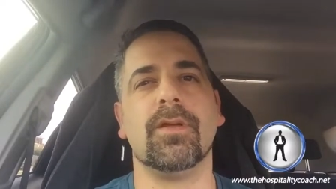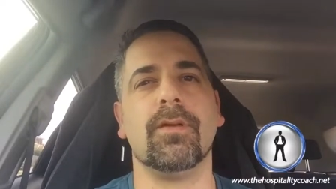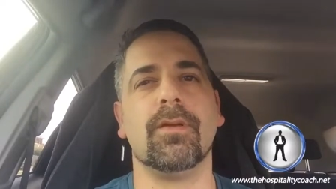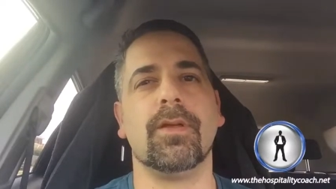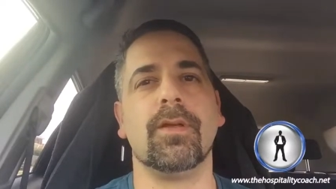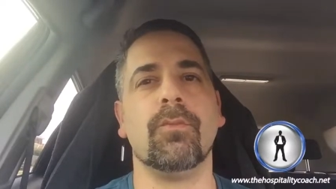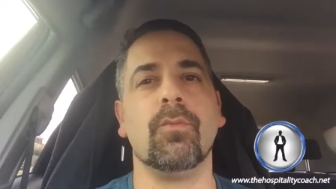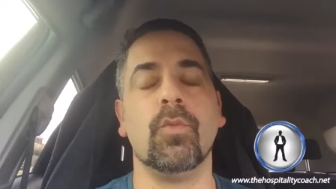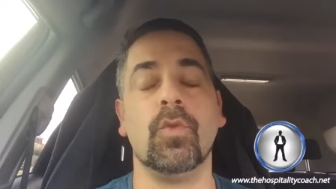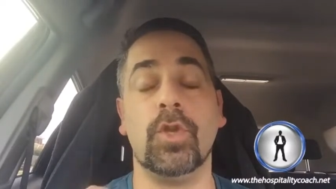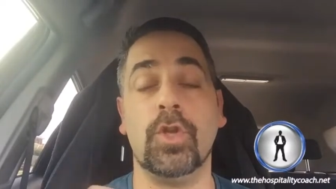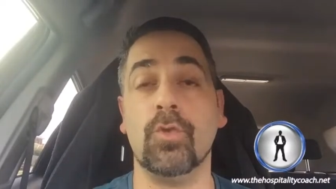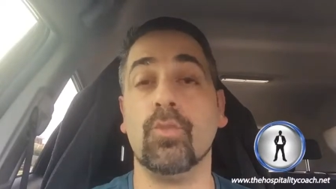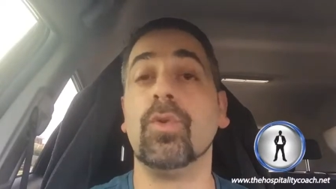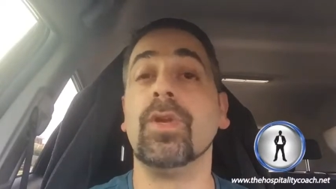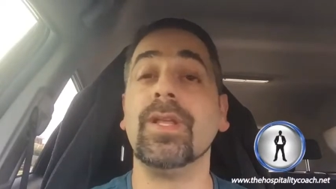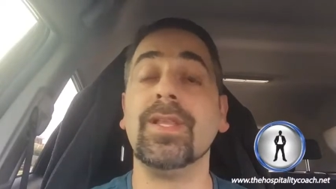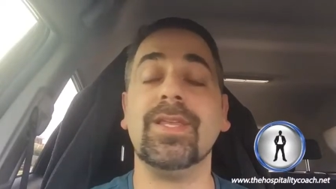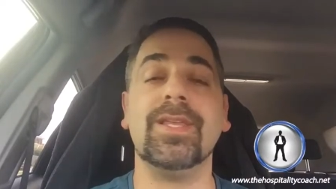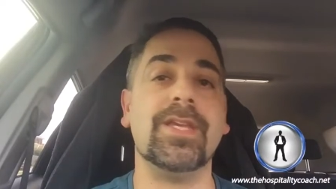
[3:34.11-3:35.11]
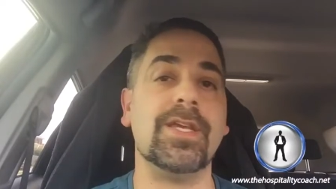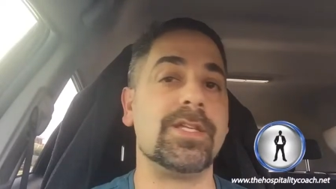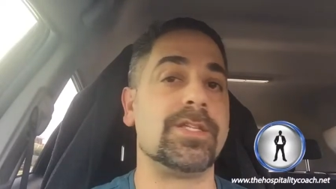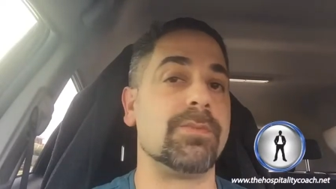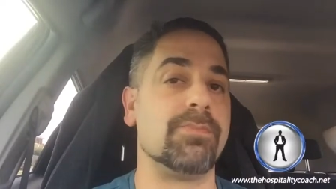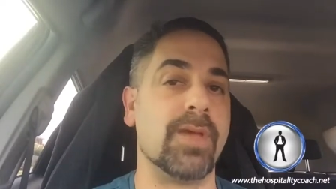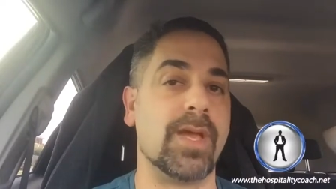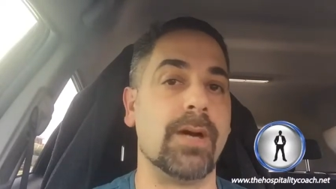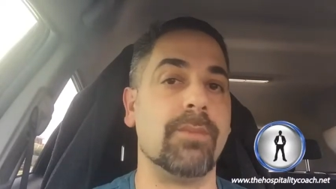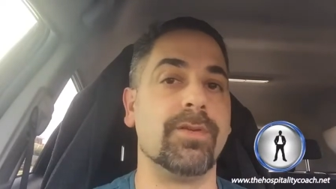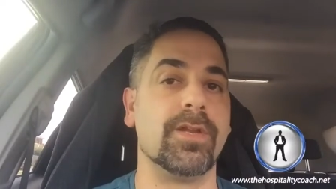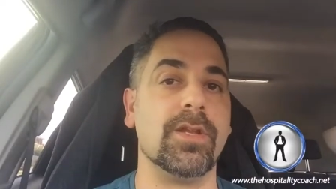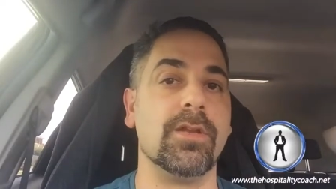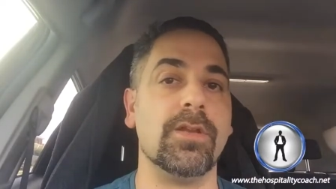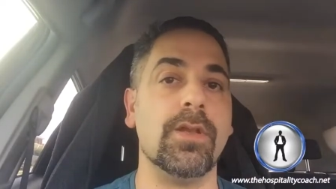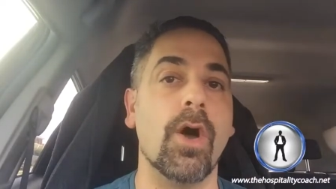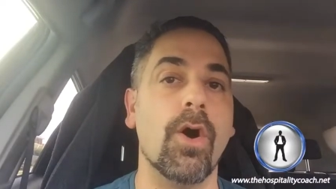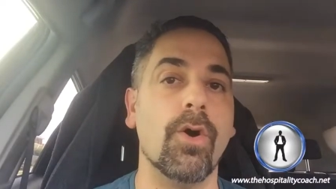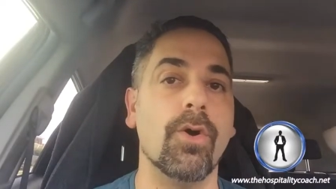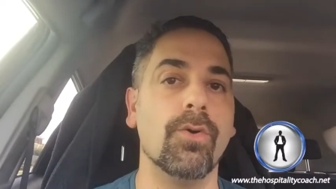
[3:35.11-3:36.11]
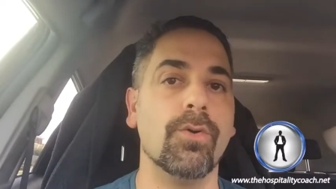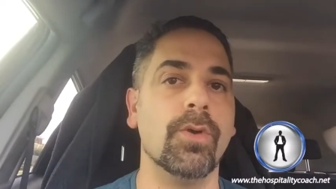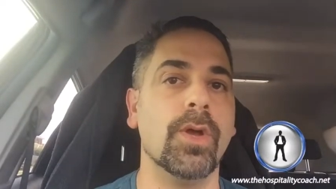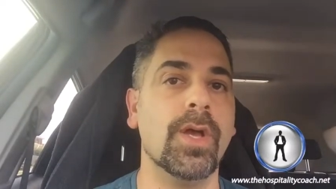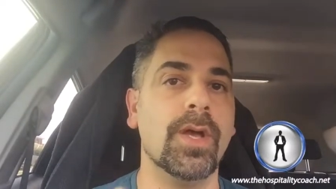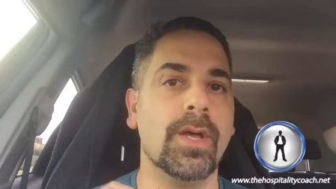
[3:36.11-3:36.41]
You really need to be able to know